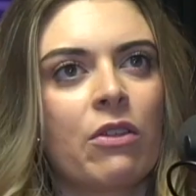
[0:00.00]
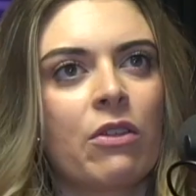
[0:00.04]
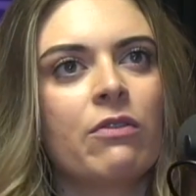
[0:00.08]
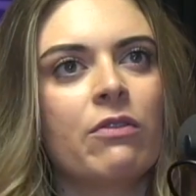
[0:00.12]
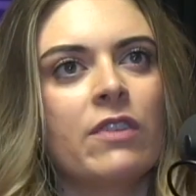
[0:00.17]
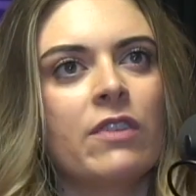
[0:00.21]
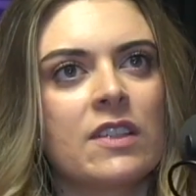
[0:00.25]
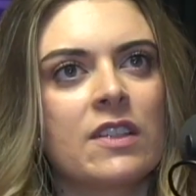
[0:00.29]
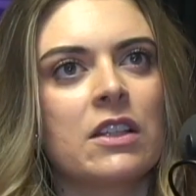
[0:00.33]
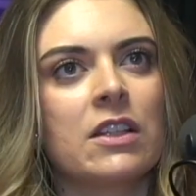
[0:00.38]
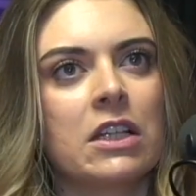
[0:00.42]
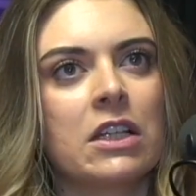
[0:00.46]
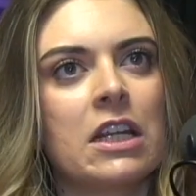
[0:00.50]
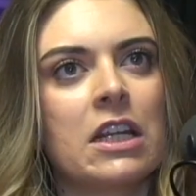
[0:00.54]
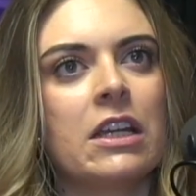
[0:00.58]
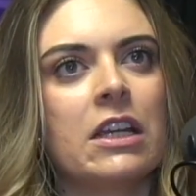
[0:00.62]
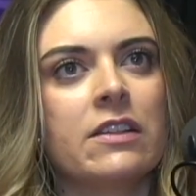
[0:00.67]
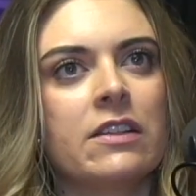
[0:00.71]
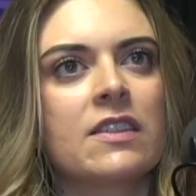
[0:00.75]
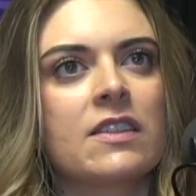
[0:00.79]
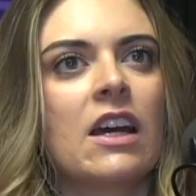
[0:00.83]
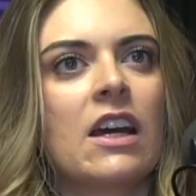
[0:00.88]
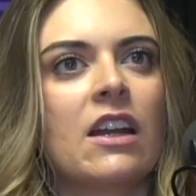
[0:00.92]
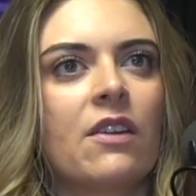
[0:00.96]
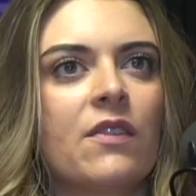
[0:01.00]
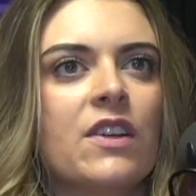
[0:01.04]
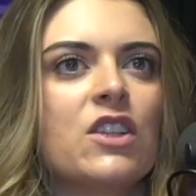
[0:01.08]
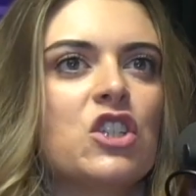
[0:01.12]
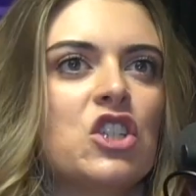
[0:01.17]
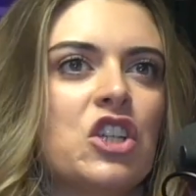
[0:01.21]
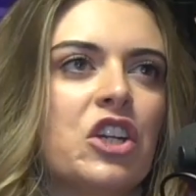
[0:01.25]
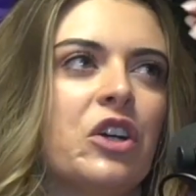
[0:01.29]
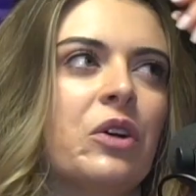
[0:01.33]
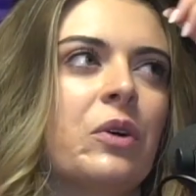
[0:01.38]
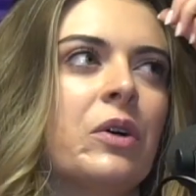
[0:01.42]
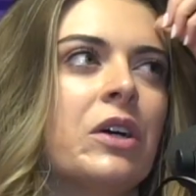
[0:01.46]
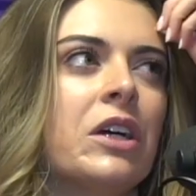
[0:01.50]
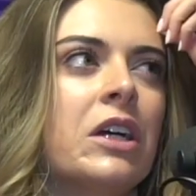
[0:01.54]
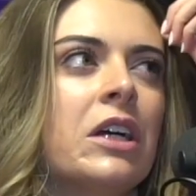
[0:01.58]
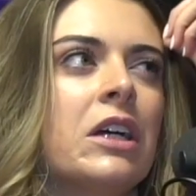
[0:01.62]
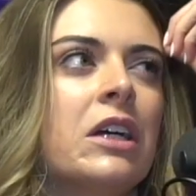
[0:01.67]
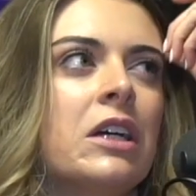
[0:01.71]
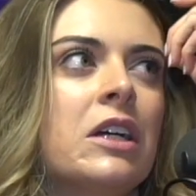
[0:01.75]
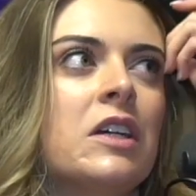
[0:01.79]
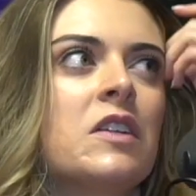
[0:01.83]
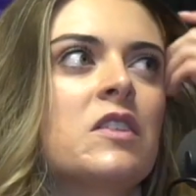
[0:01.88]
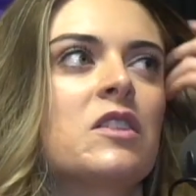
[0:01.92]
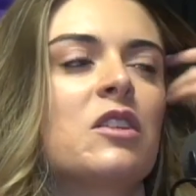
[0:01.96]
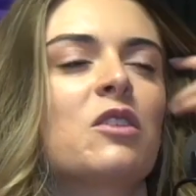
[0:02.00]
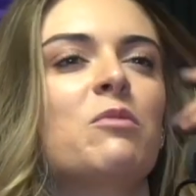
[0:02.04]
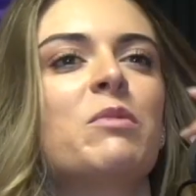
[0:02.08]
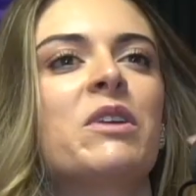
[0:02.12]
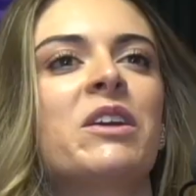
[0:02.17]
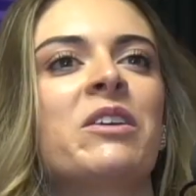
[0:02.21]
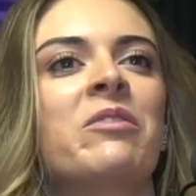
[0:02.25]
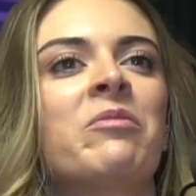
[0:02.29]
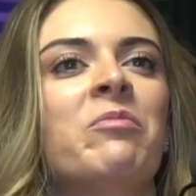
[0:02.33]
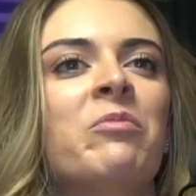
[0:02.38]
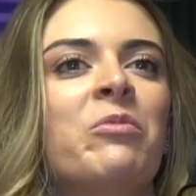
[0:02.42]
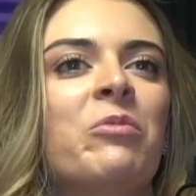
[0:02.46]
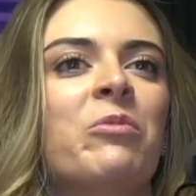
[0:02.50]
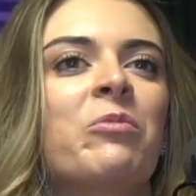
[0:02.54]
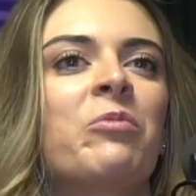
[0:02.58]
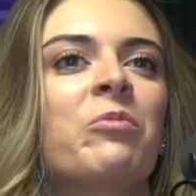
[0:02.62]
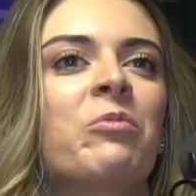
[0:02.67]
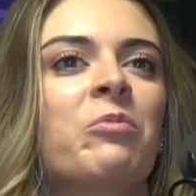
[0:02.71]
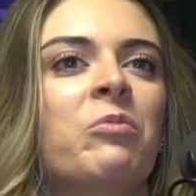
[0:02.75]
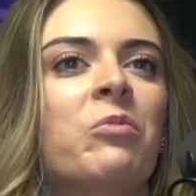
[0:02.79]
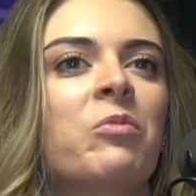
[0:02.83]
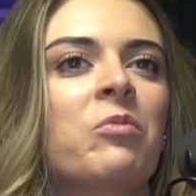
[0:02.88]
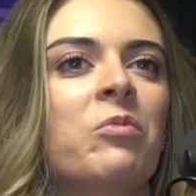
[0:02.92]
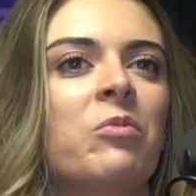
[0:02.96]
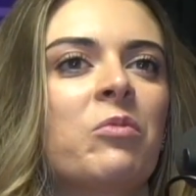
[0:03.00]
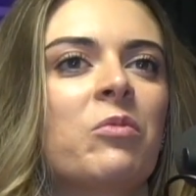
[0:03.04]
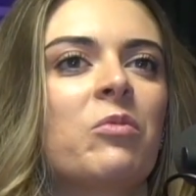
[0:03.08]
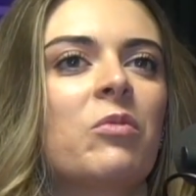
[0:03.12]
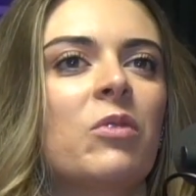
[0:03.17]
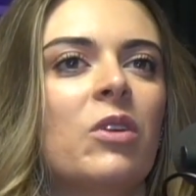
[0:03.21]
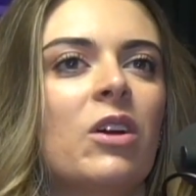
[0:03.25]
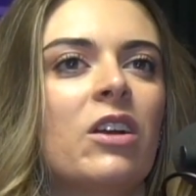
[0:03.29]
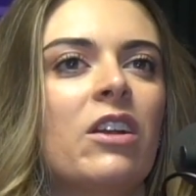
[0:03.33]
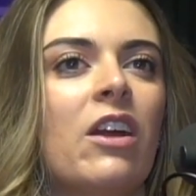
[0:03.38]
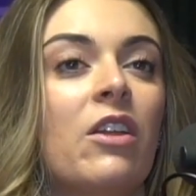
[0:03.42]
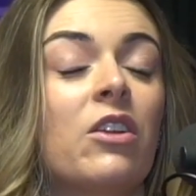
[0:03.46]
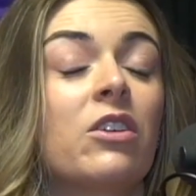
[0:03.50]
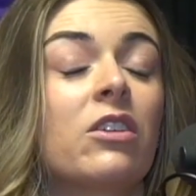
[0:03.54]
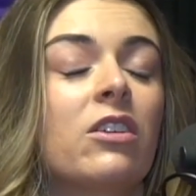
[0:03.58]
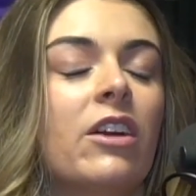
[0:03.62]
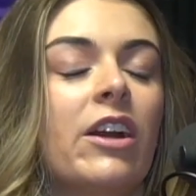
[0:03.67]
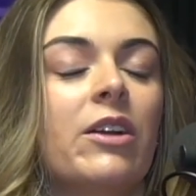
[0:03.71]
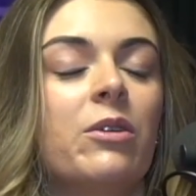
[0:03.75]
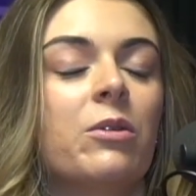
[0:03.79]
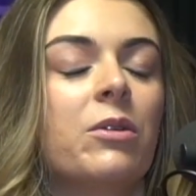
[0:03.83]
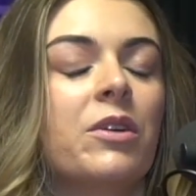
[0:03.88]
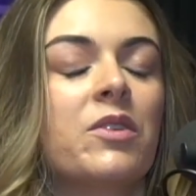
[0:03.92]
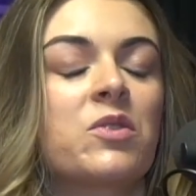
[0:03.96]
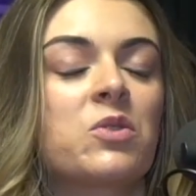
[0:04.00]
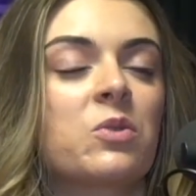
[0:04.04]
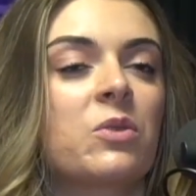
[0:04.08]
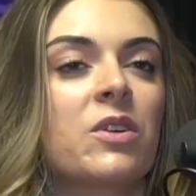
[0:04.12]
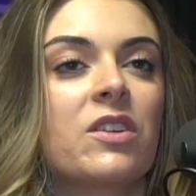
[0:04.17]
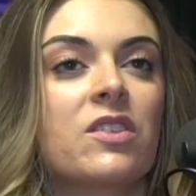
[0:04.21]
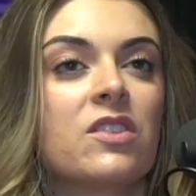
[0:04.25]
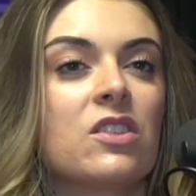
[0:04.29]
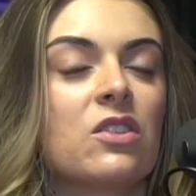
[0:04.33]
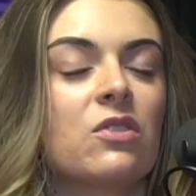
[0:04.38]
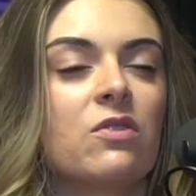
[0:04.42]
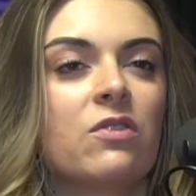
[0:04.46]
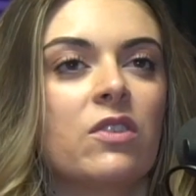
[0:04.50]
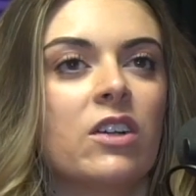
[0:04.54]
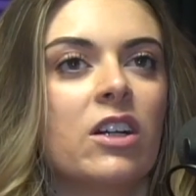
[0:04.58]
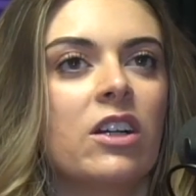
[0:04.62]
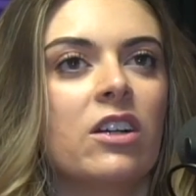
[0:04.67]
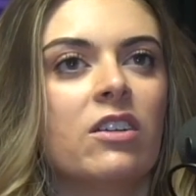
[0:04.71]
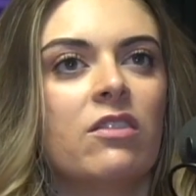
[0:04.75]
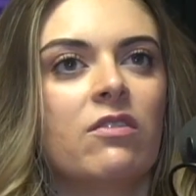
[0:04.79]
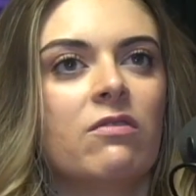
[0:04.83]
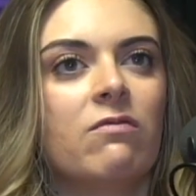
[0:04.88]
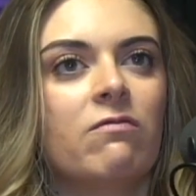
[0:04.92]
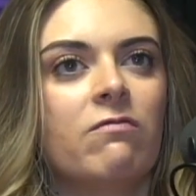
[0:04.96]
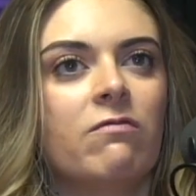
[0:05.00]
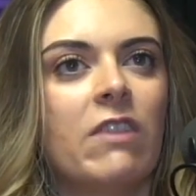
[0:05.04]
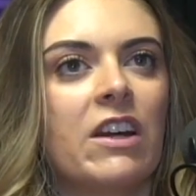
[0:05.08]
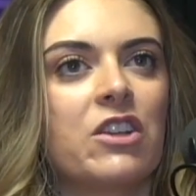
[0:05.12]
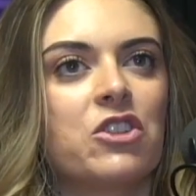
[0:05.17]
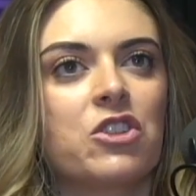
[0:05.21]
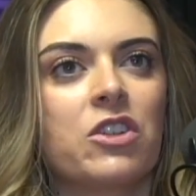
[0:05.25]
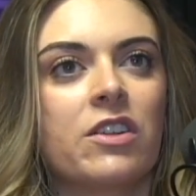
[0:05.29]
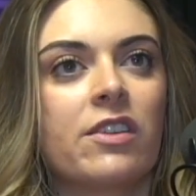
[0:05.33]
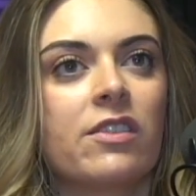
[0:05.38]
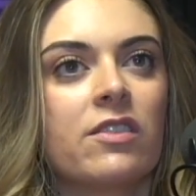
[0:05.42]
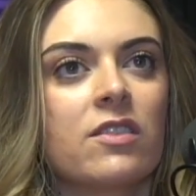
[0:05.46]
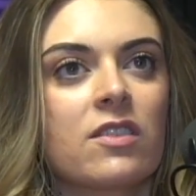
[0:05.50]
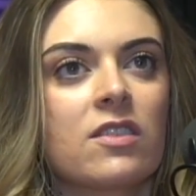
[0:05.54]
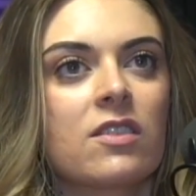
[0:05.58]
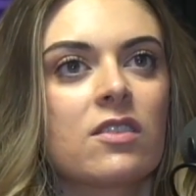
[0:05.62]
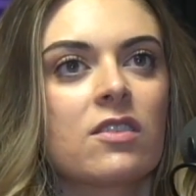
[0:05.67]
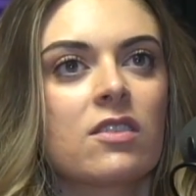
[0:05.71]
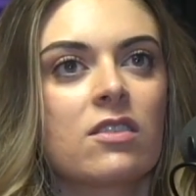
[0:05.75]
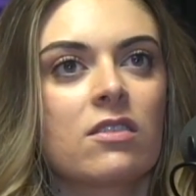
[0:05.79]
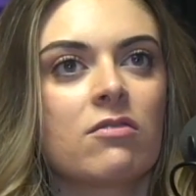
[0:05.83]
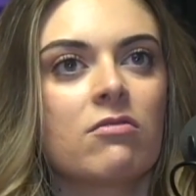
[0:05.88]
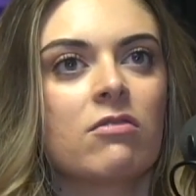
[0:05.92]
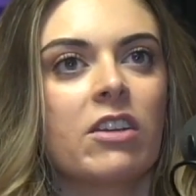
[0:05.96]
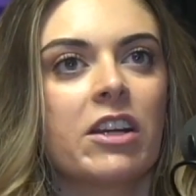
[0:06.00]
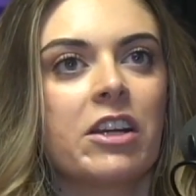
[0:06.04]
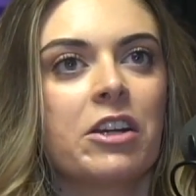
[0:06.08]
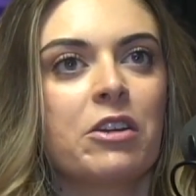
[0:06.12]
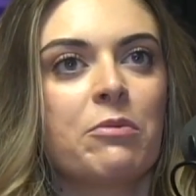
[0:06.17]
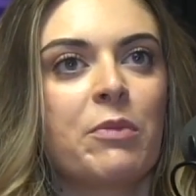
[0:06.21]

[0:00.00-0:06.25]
facility inside of it too. So it'll be another great resource for veterans right here in